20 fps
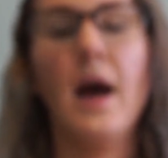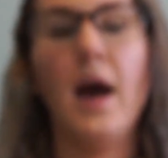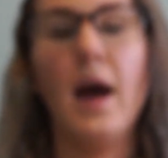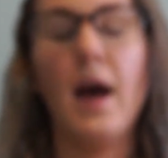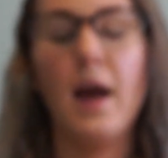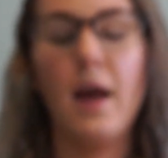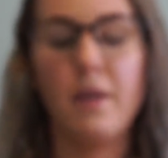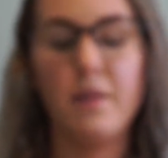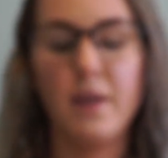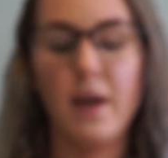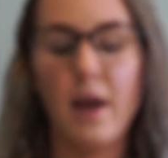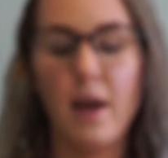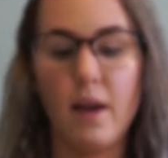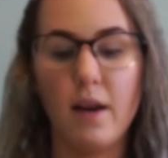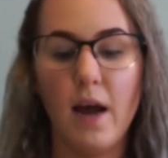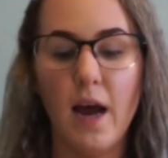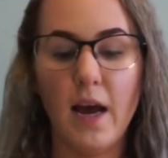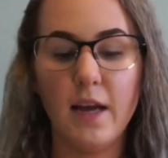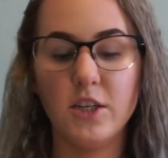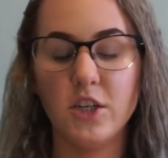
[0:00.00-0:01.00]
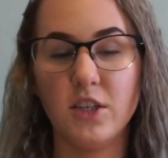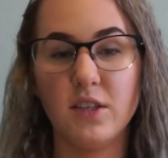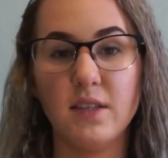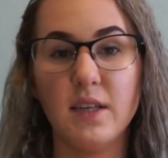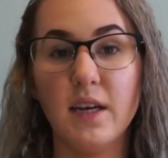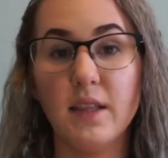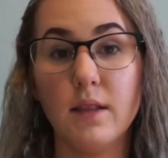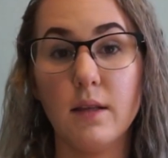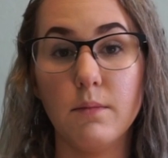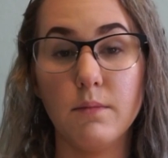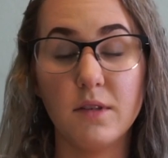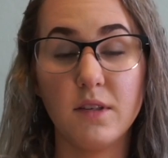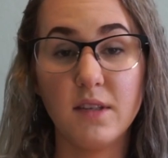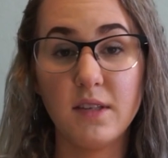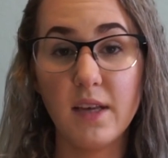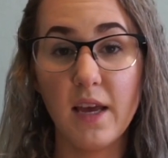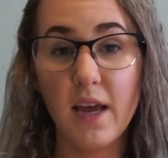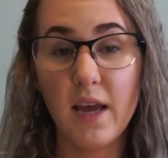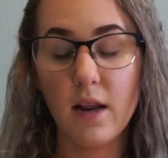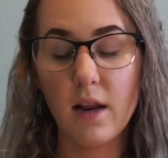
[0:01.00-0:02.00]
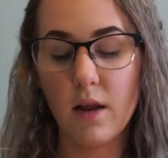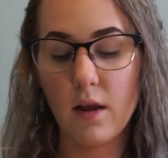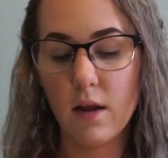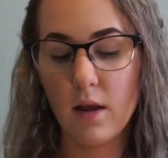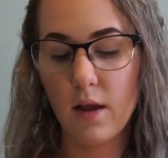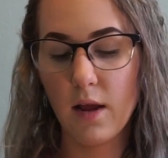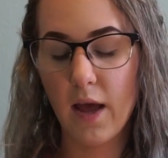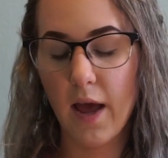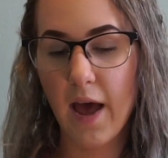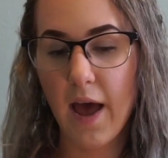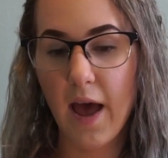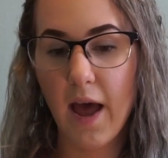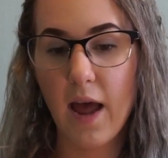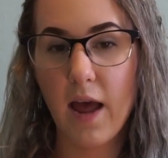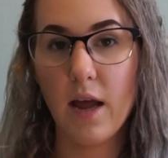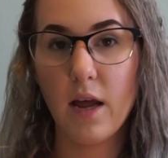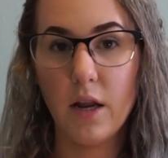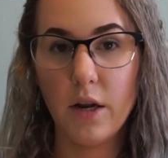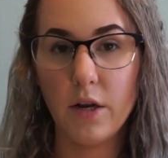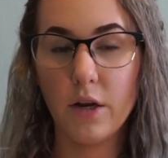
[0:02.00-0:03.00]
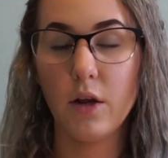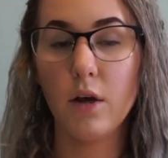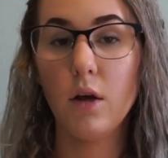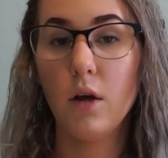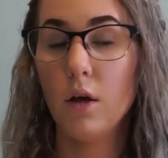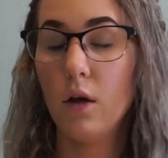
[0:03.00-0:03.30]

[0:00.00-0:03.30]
And then I just let them sit, and